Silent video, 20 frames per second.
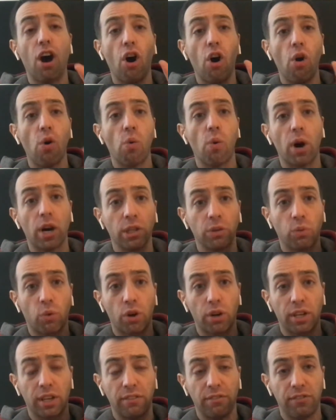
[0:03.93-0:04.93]
O1
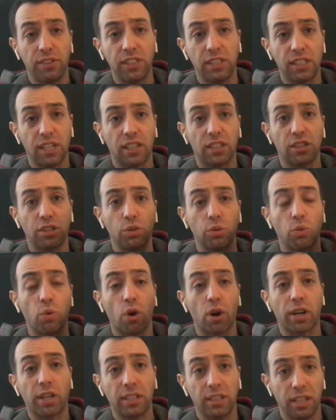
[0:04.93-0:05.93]
working visa to
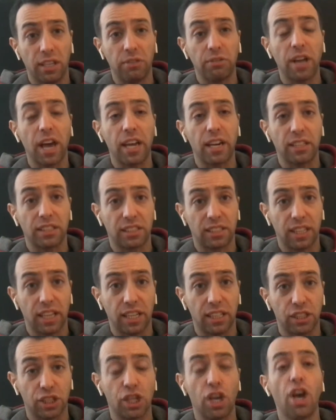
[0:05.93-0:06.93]
work in the United
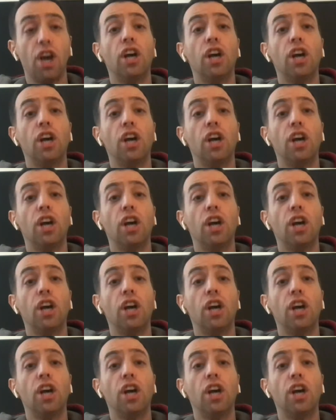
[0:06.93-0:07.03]
States.